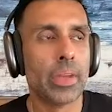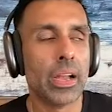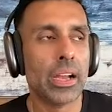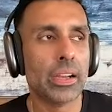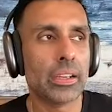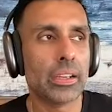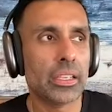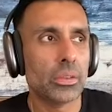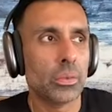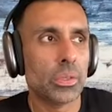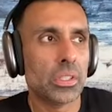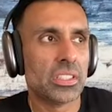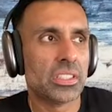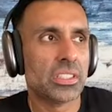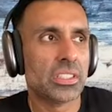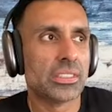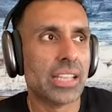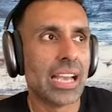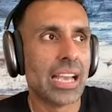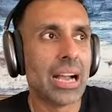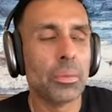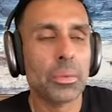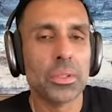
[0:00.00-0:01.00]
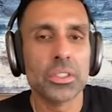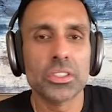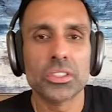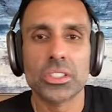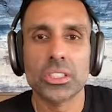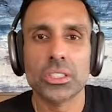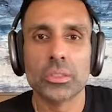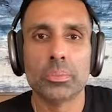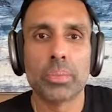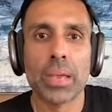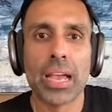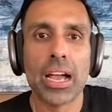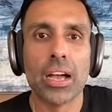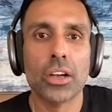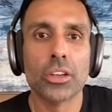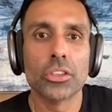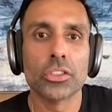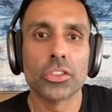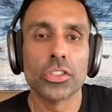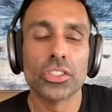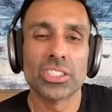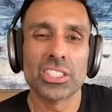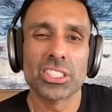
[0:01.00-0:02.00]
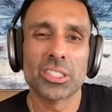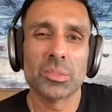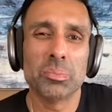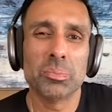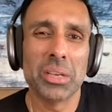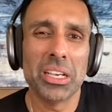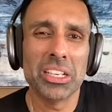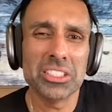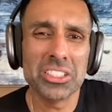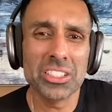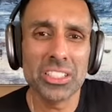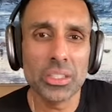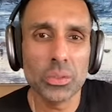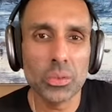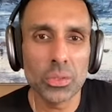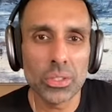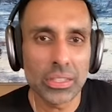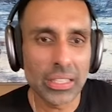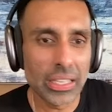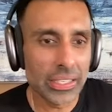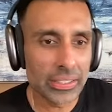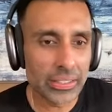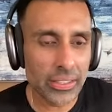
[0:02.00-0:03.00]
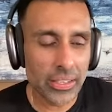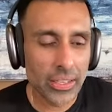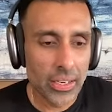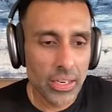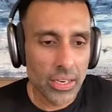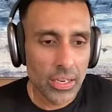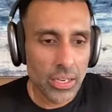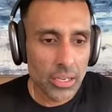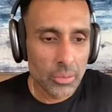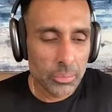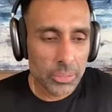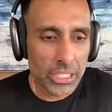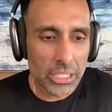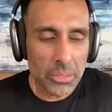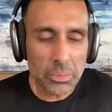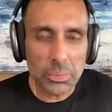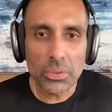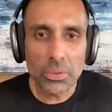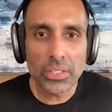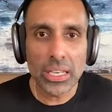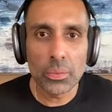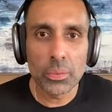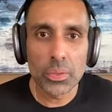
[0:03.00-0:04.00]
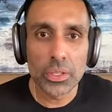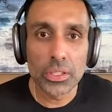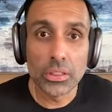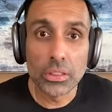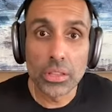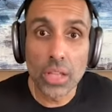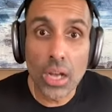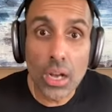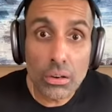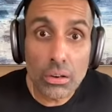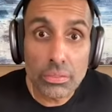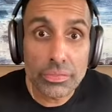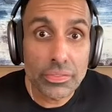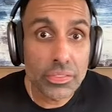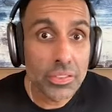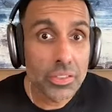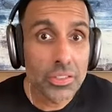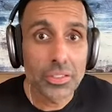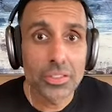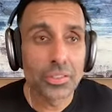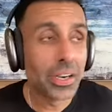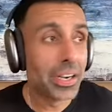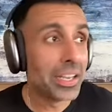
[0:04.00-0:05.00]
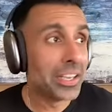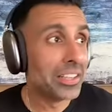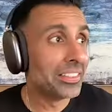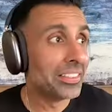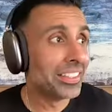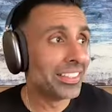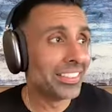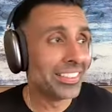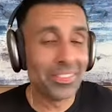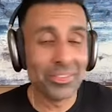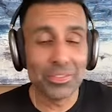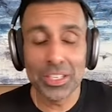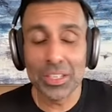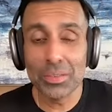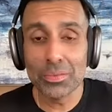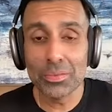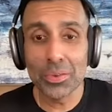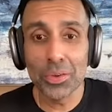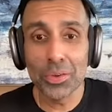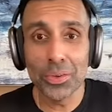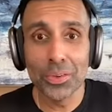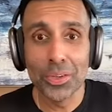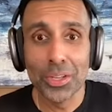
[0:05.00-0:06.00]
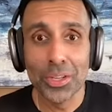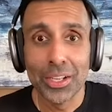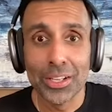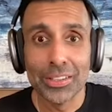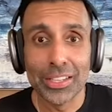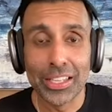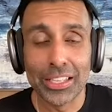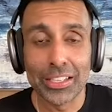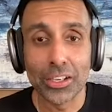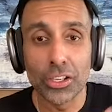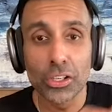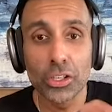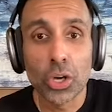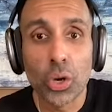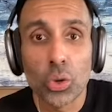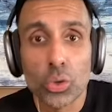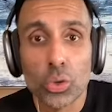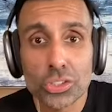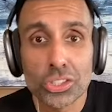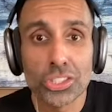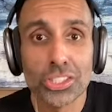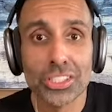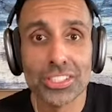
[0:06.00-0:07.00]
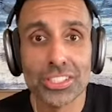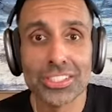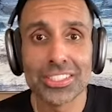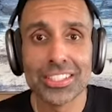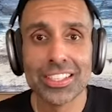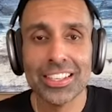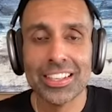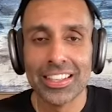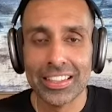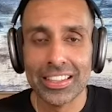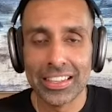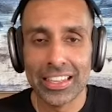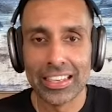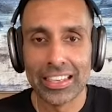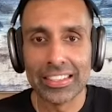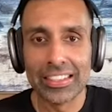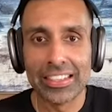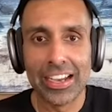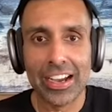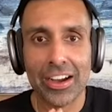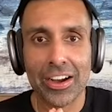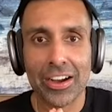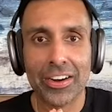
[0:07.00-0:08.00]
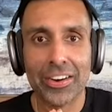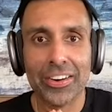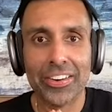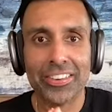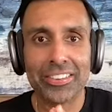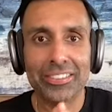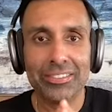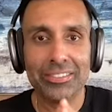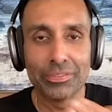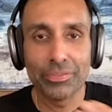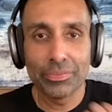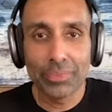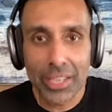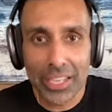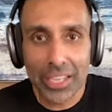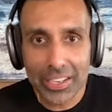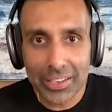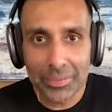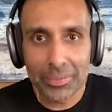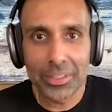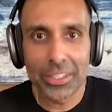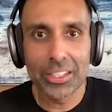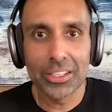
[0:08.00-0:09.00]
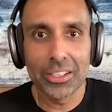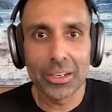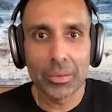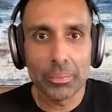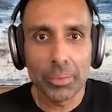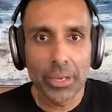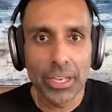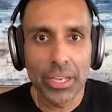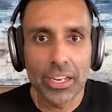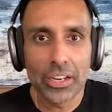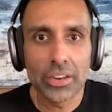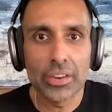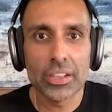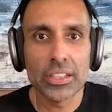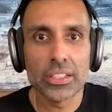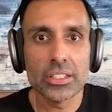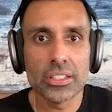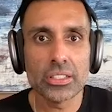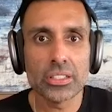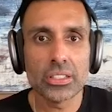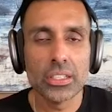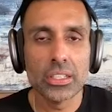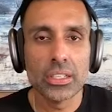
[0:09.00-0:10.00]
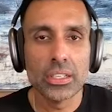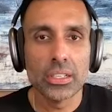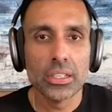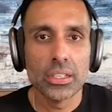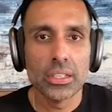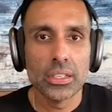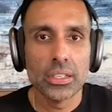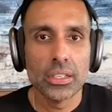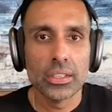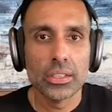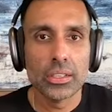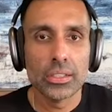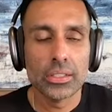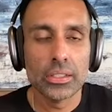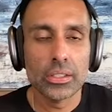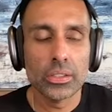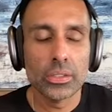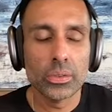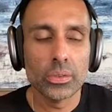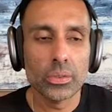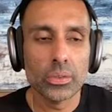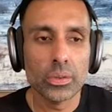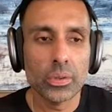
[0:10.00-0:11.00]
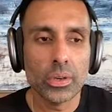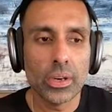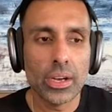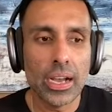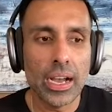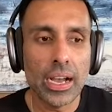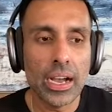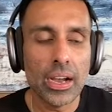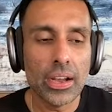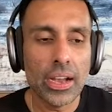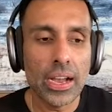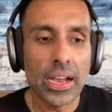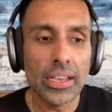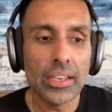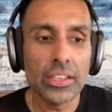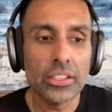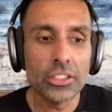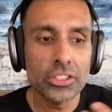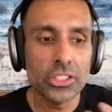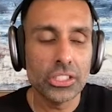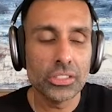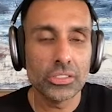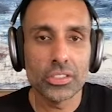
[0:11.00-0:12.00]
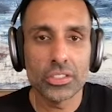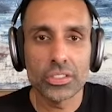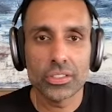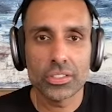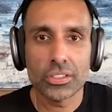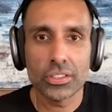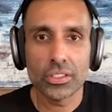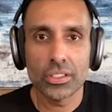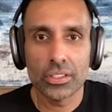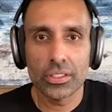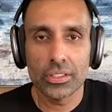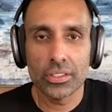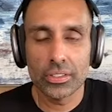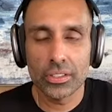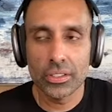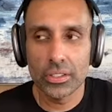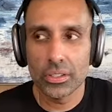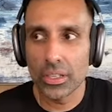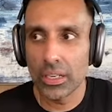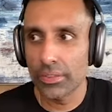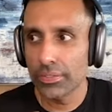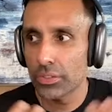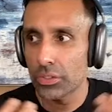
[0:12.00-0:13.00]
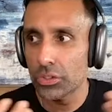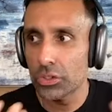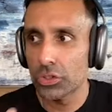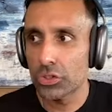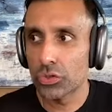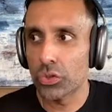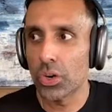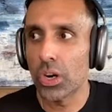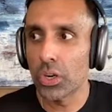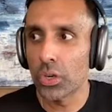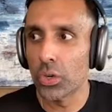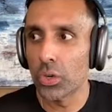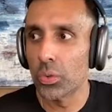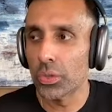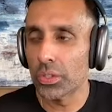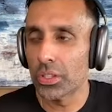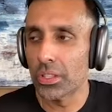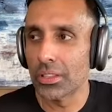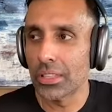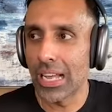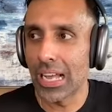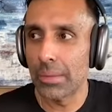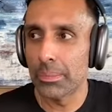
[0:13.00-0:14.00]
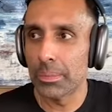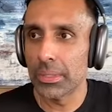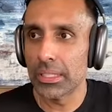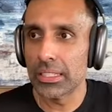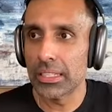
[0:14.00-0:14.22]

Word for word: how can we establish these boundaries, especially with like people that we love? right? The people like our coaches, like our family, our parents, you know, high achievers, you know, have to struggle with a lot